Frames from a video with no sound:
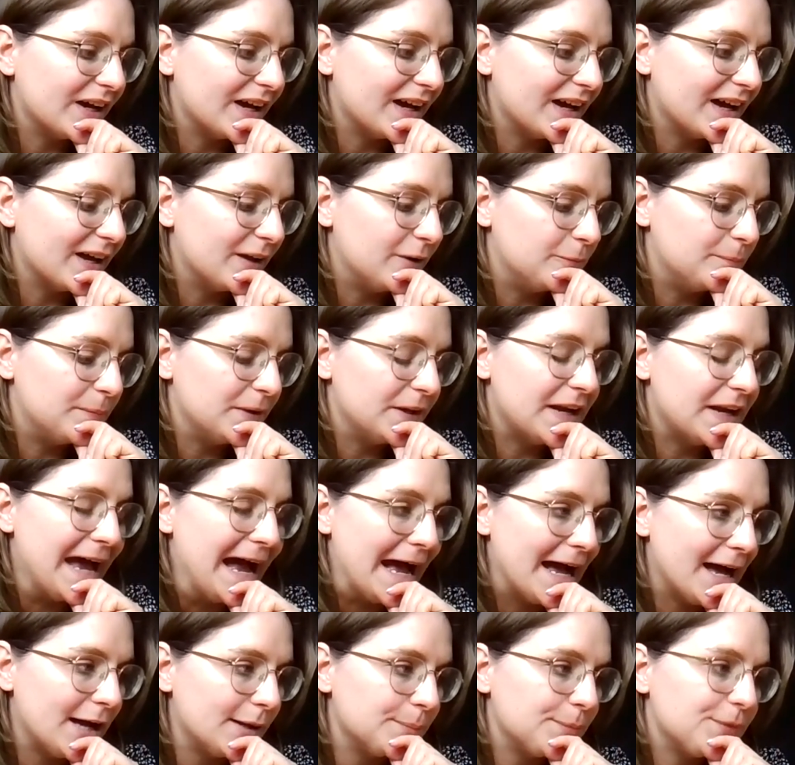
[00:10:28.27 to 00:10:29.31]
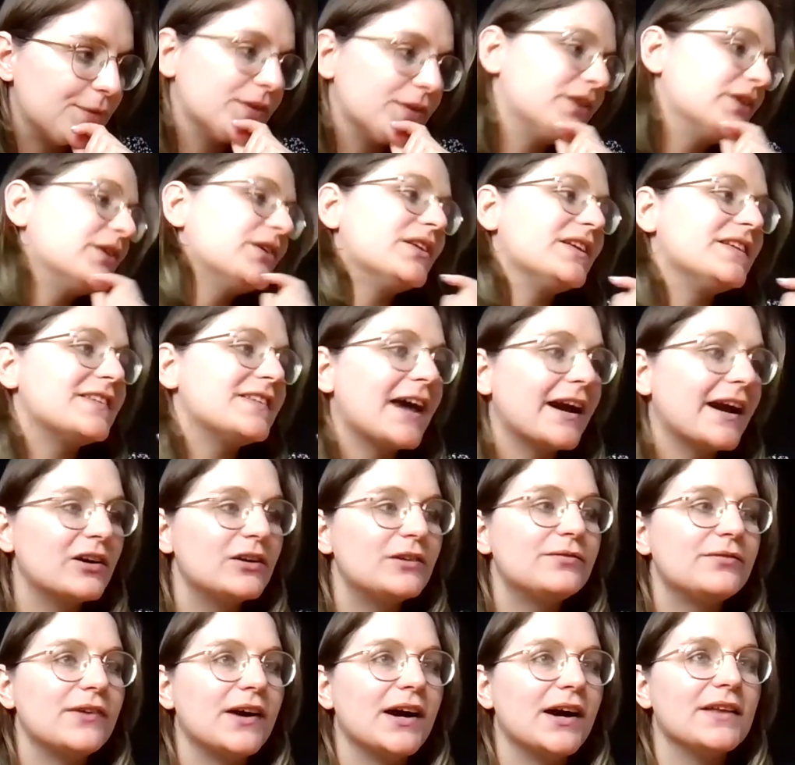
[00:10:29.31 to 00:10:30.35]
and been absolutely
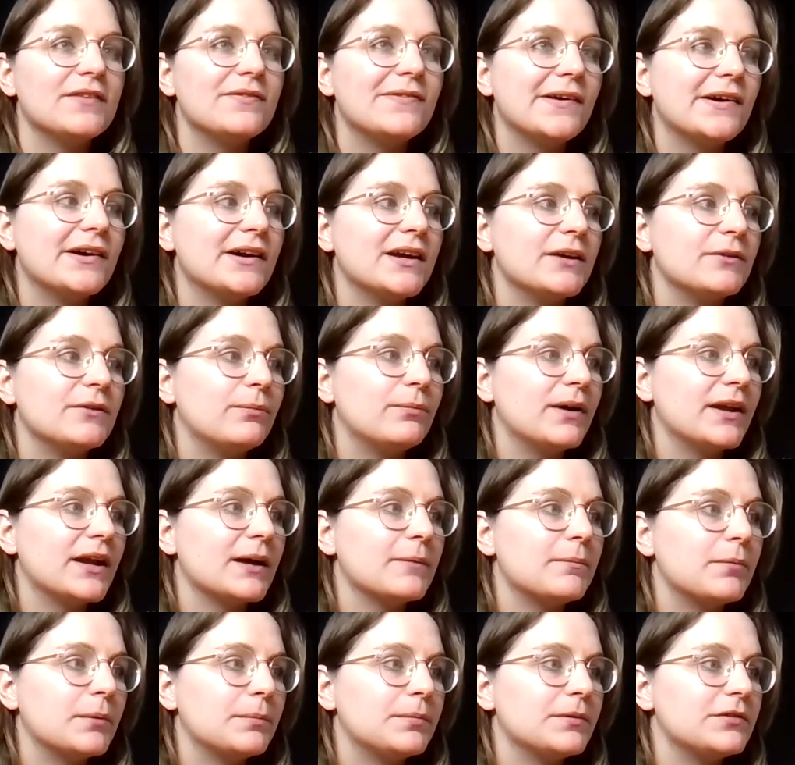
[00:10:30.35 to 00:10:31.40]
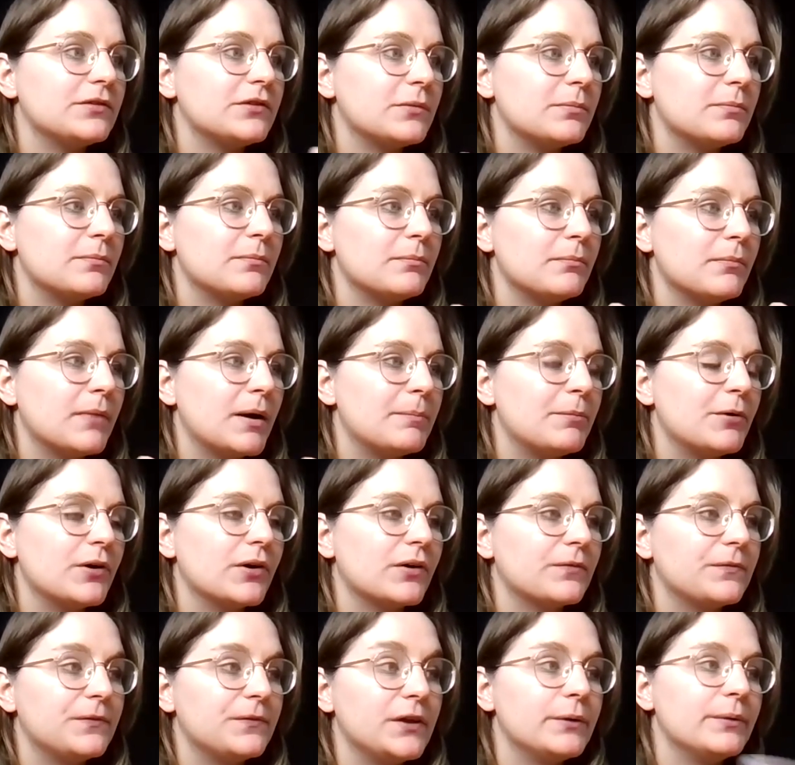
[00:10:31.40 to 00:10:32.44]
terrified that when I published my book
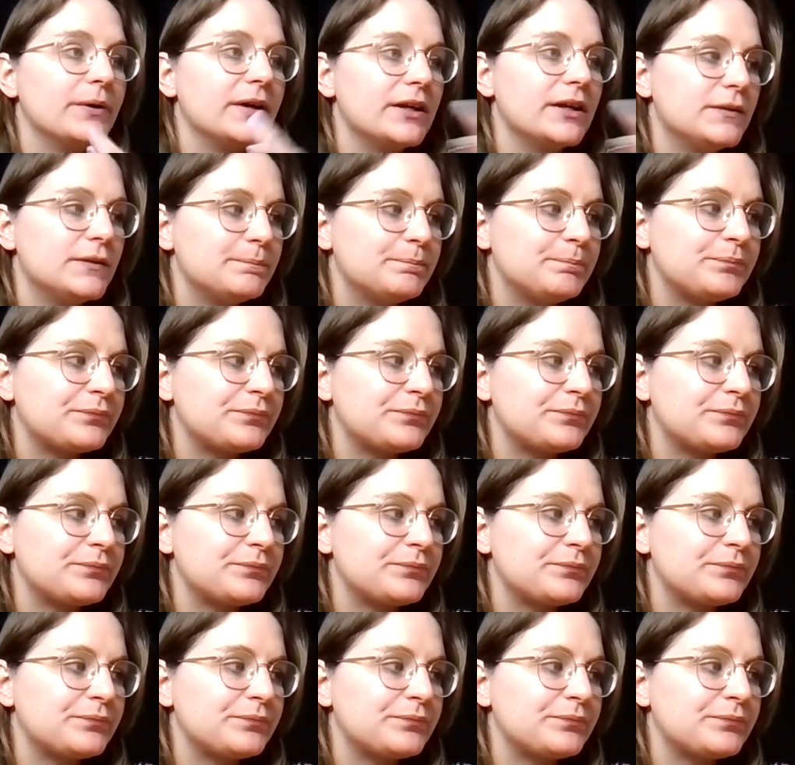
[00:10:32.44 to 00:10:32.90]
Fluid,